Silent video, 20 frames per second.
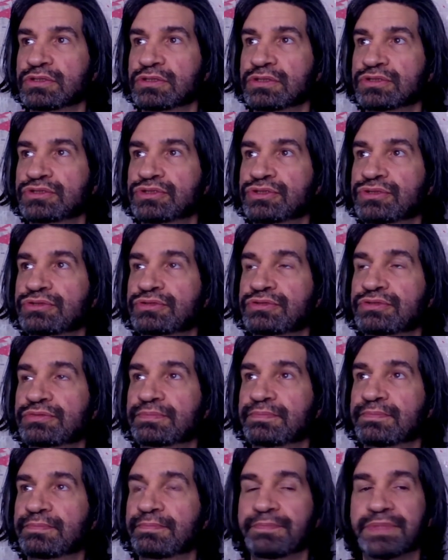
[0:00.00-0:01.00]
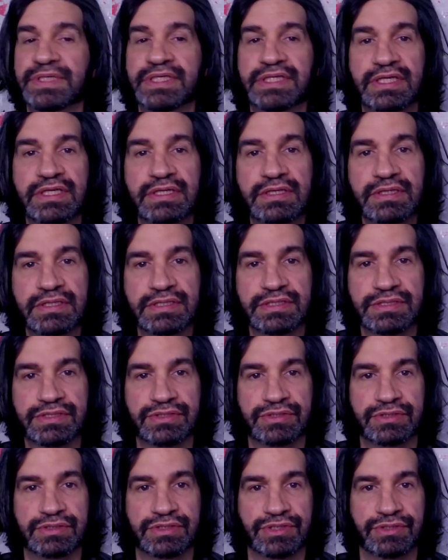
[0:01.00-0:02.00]
To begin this
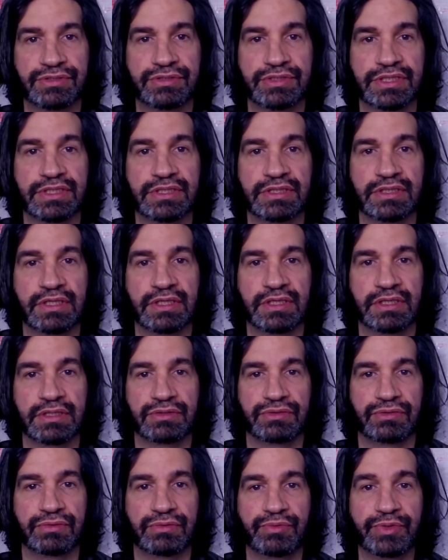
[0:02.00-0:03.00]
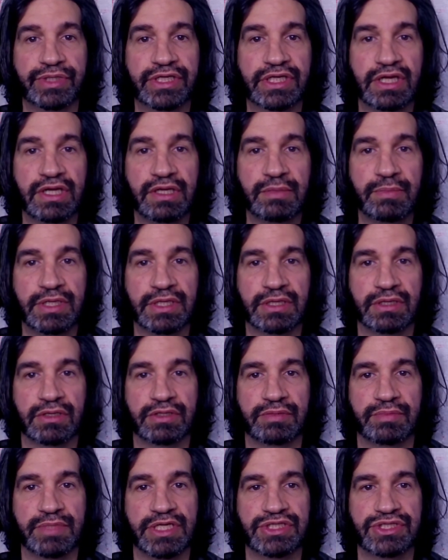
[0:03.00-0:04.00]
journey in reclaiming
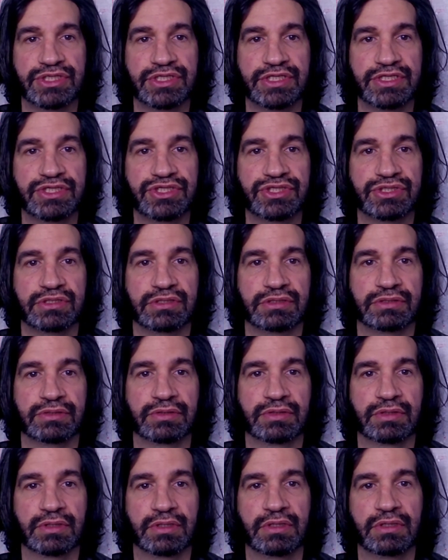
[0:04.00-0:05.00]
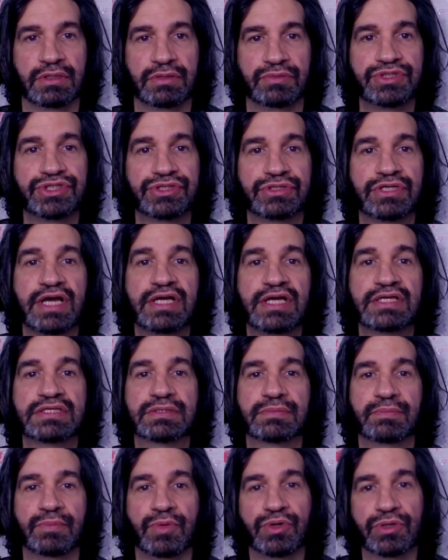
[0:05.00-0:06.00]
our imagination, we should
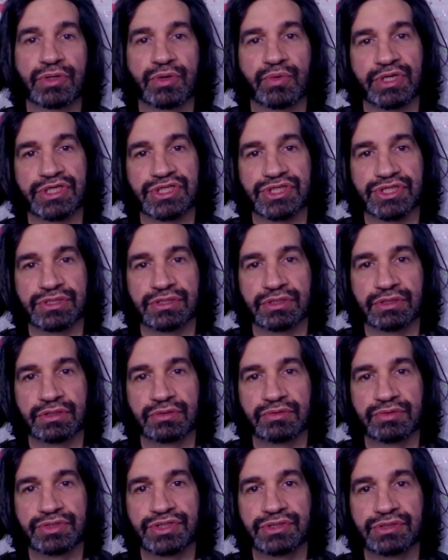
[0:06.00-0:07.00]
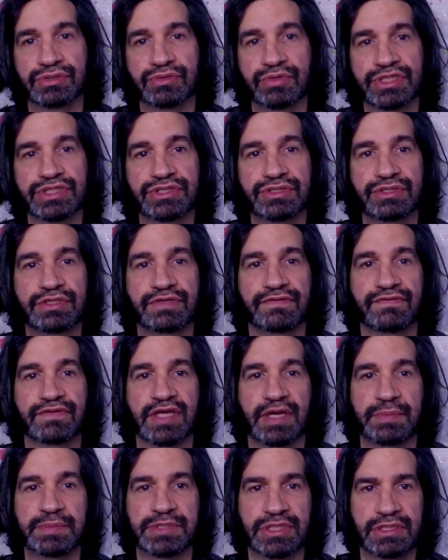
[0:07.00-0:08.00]
ask more questions. we should question if
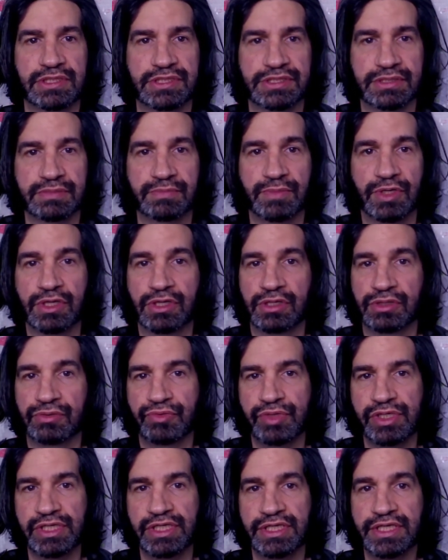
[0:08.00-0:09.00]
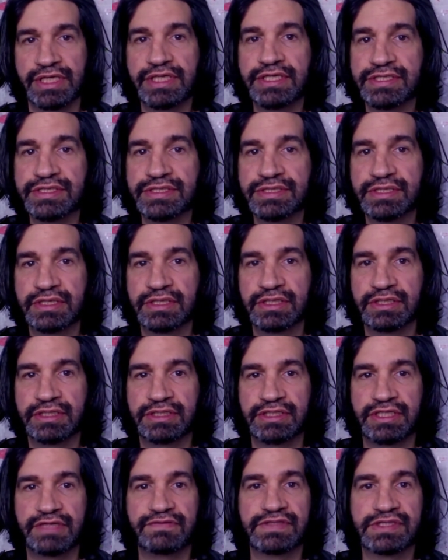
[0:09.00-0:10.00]
capitalism really is
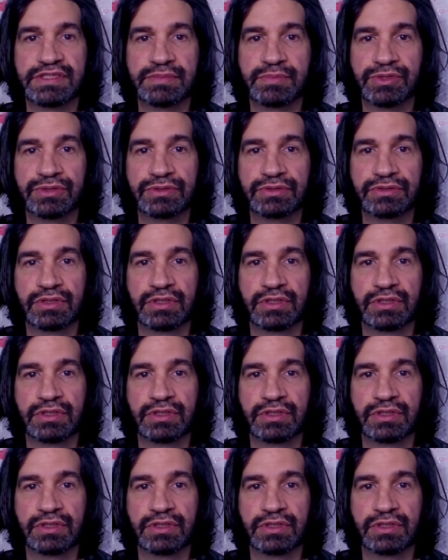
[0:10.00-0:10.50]
inevitable,